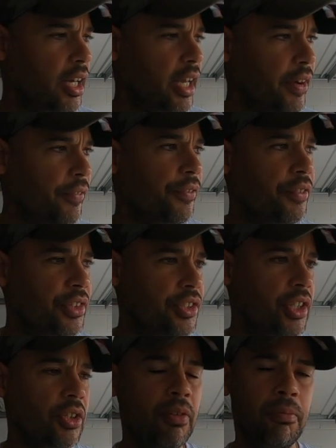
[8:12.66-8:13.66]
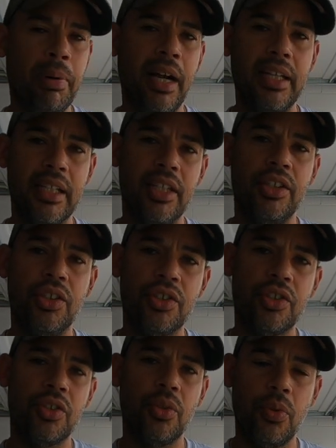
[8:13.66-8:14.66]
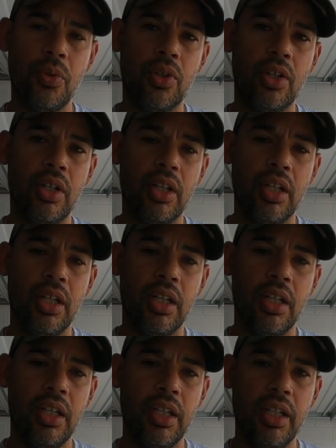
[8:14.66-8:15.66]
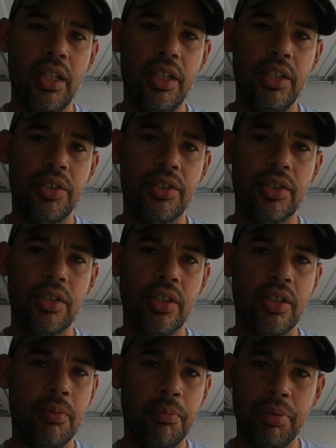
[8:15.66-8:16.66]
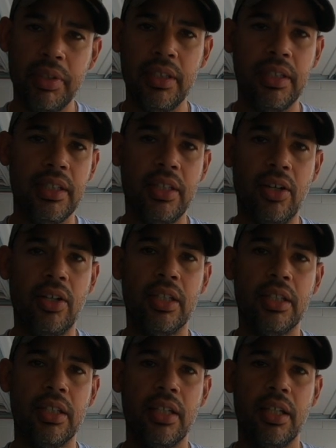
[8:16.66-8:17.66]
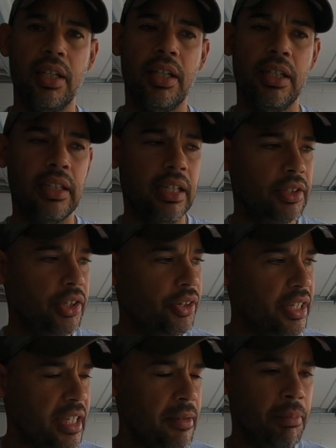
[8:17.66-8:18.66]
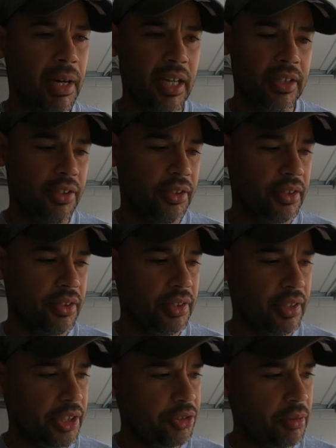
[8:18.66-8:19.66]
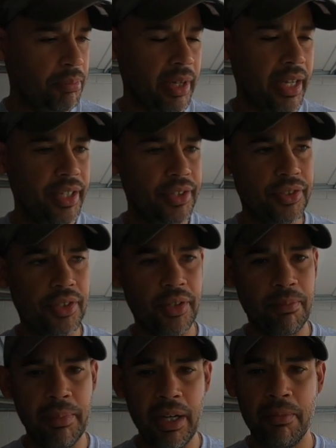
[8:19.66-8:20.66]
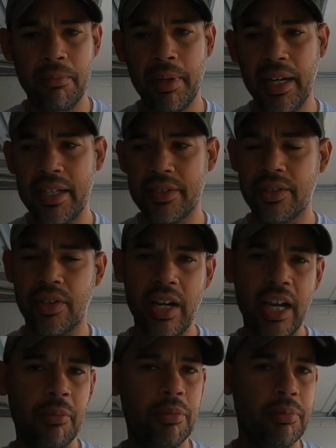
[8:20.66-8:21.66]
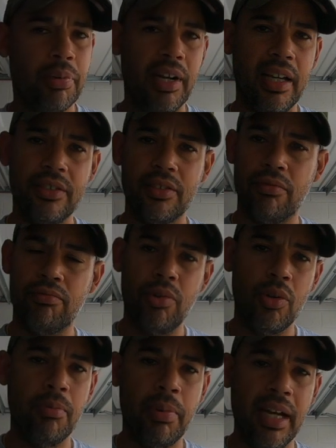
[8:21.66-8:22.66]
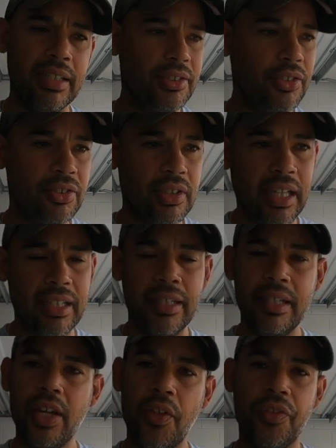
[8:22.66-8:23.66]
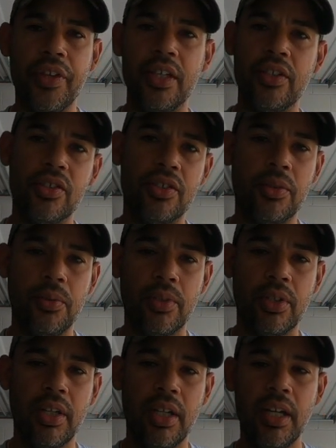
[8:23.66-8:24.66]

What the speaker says: every single bike in the store is completely gone. Like, their e-bike, their electric bikes, their mountain bikes, their hybrid bikes, their road bikes, there's like nothing in the store.